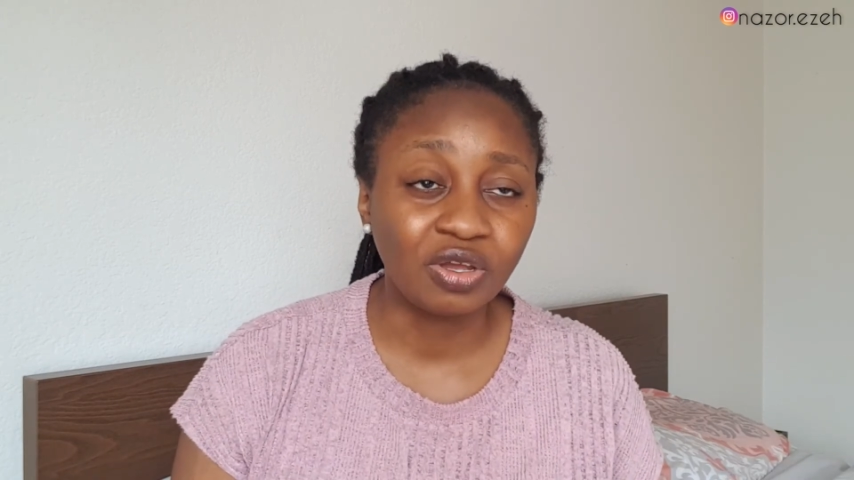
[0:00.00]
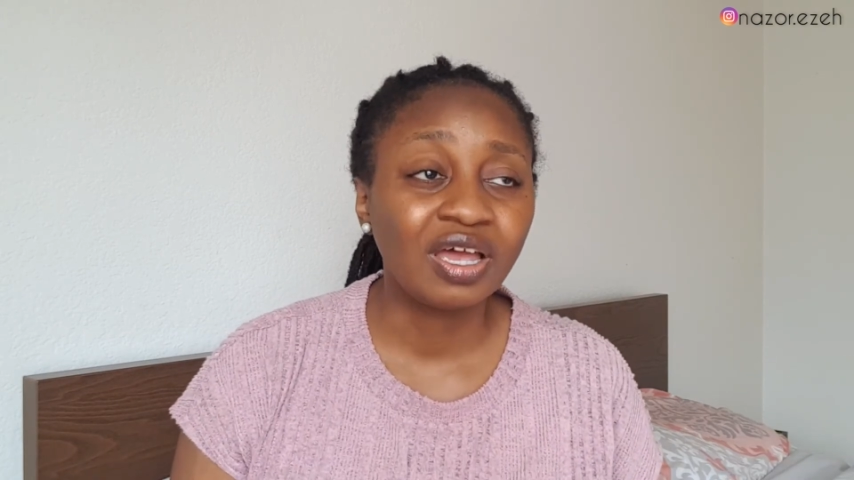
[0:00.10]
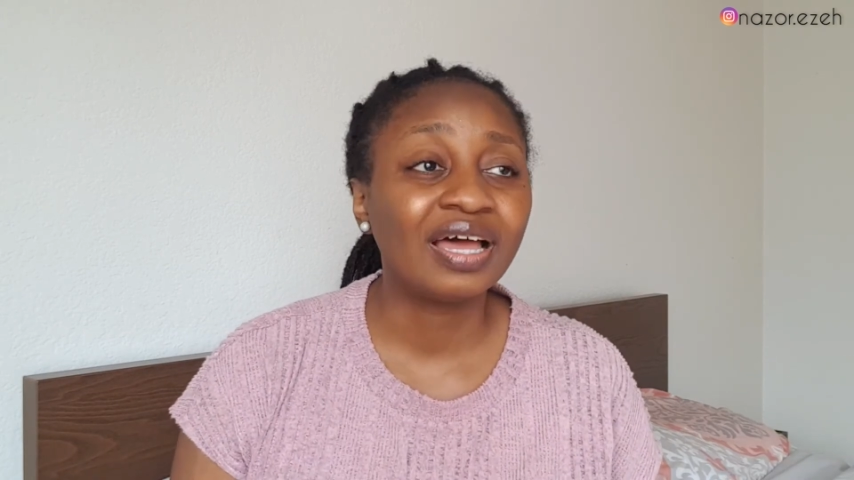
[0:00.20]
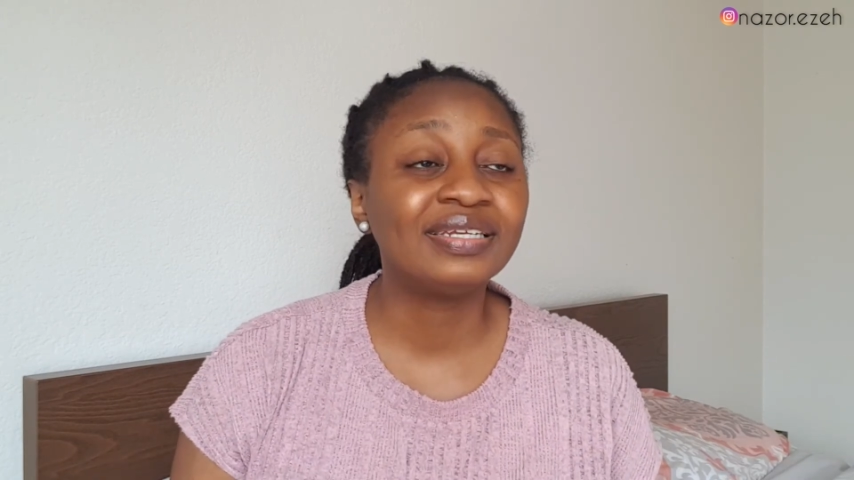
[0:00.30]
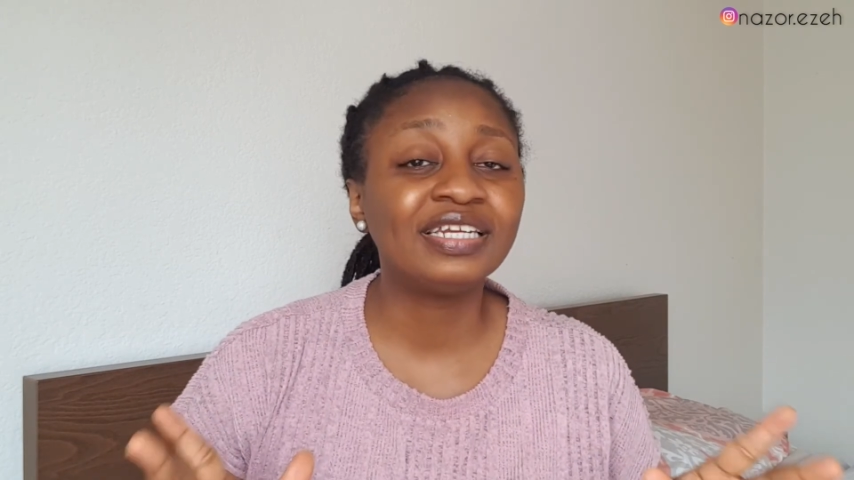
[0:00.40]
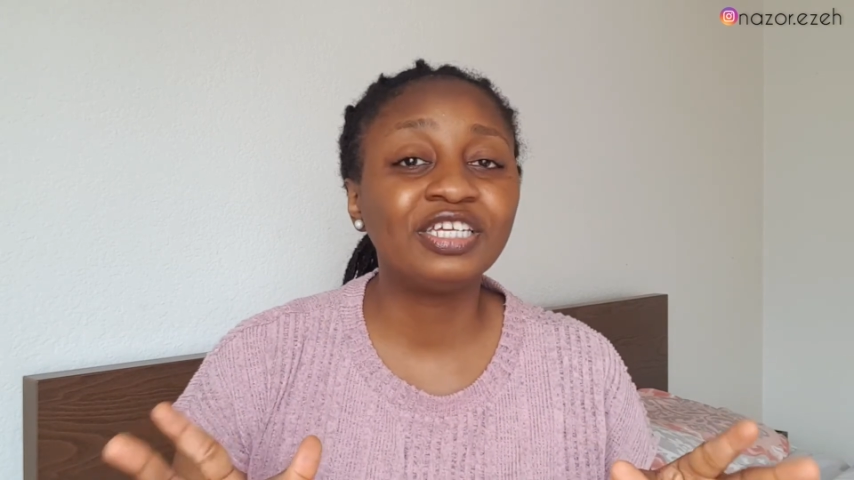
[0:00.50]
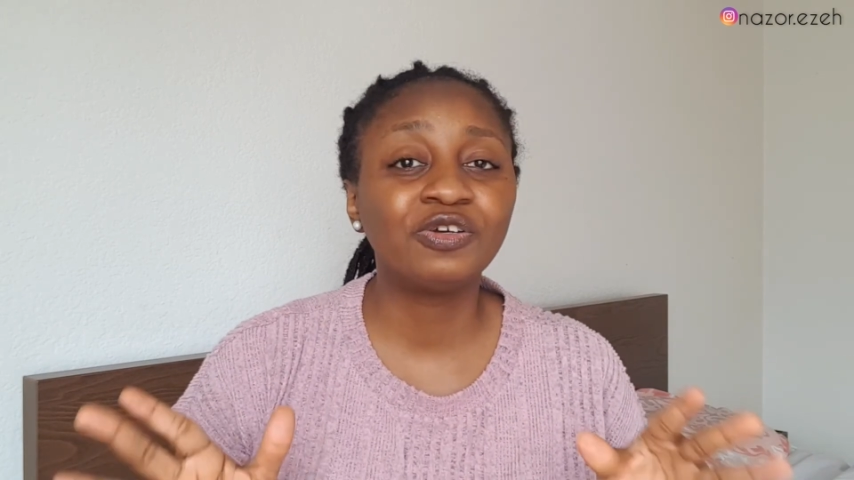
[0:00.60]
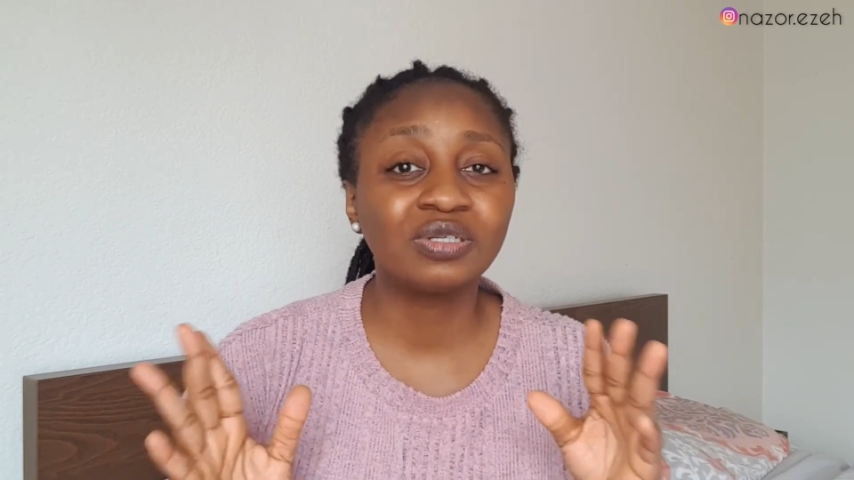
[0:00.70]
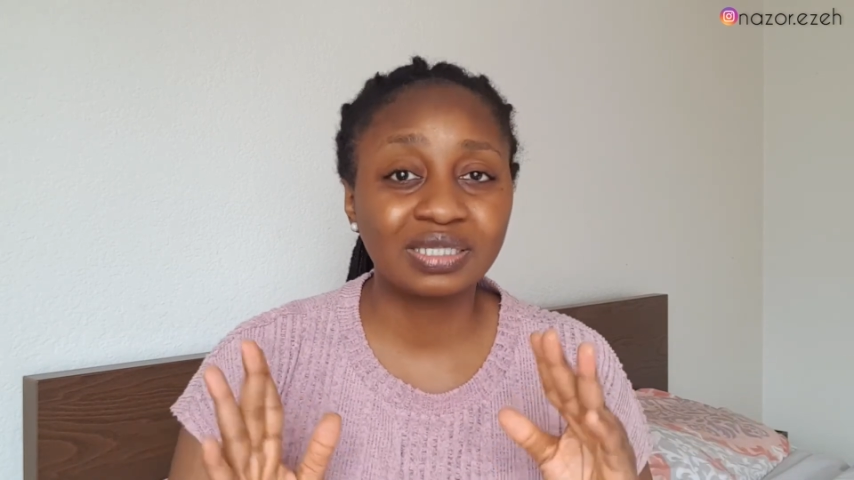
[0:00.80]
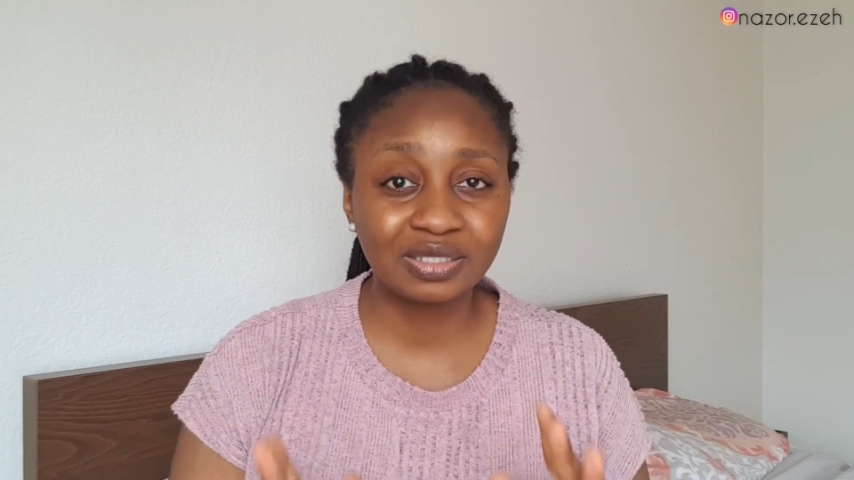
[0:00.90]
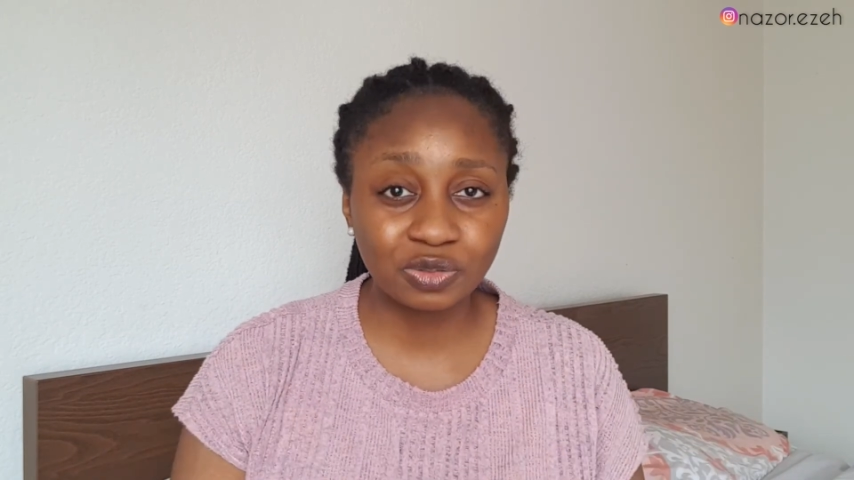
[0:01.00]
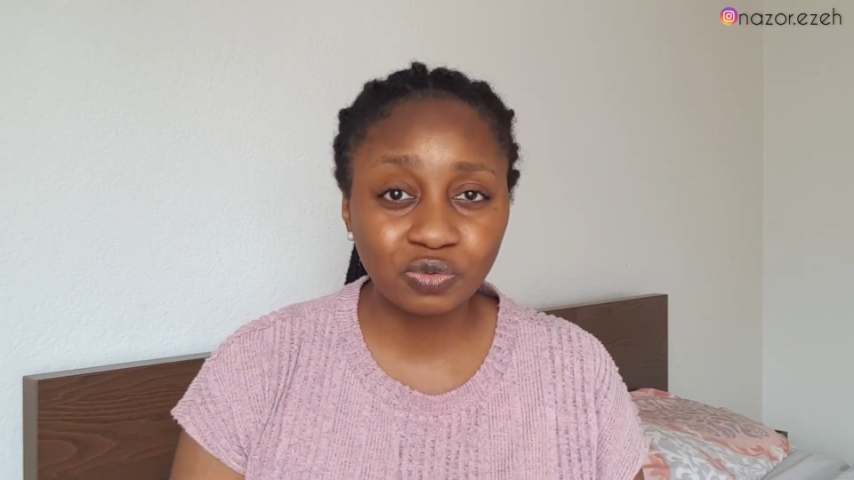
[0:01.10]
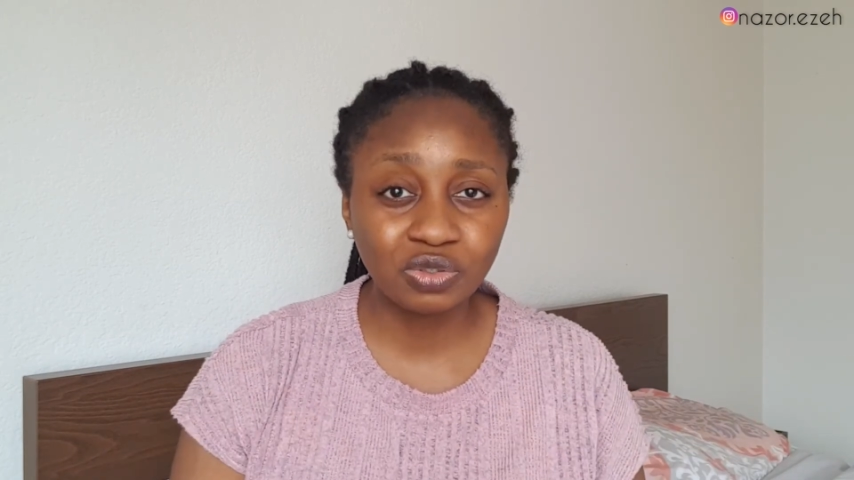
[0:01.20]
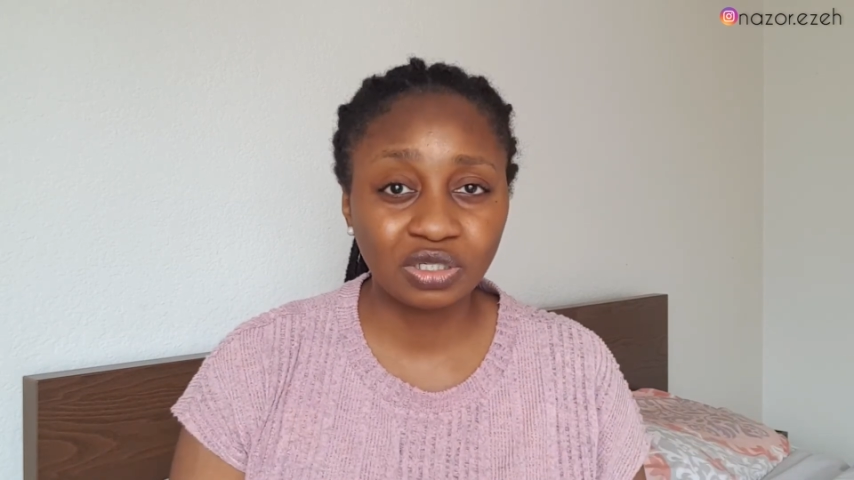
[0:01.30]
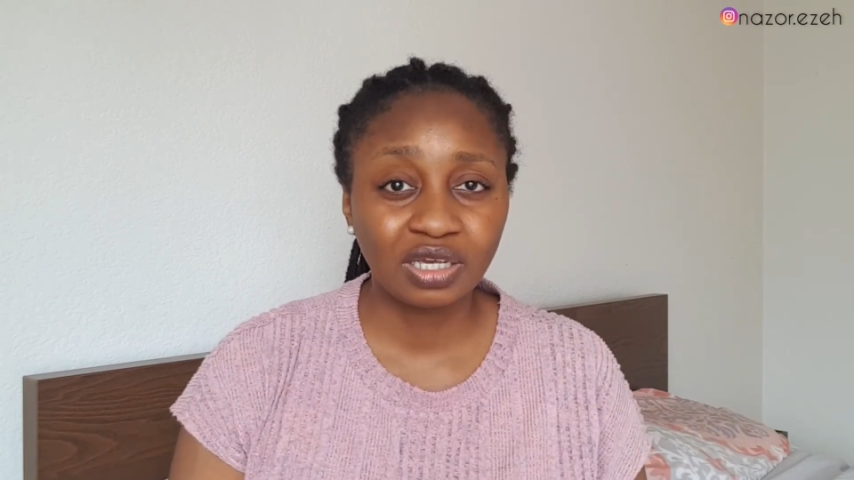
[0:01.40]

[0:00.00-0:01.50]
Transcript: And then he understood